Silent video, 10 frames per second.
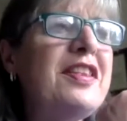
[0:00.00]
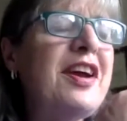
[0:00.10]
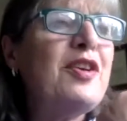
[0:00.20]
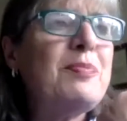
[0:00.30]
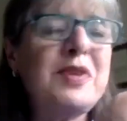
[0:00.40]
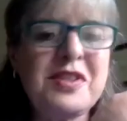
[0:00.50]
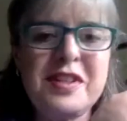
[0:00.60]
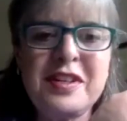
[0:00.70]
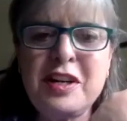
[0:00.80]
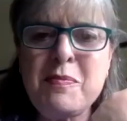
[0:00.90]
therapist
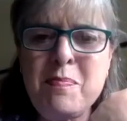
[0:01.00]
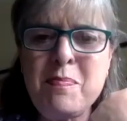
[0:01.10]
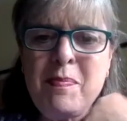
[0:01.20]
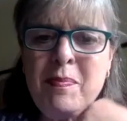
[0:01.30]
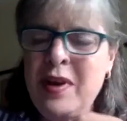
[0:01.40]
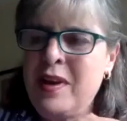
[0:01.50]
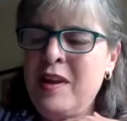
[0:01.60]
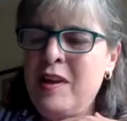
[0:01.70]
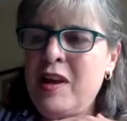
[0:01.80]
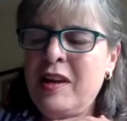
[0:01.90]
and
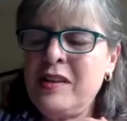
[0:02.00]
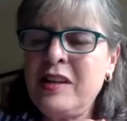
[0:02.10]
an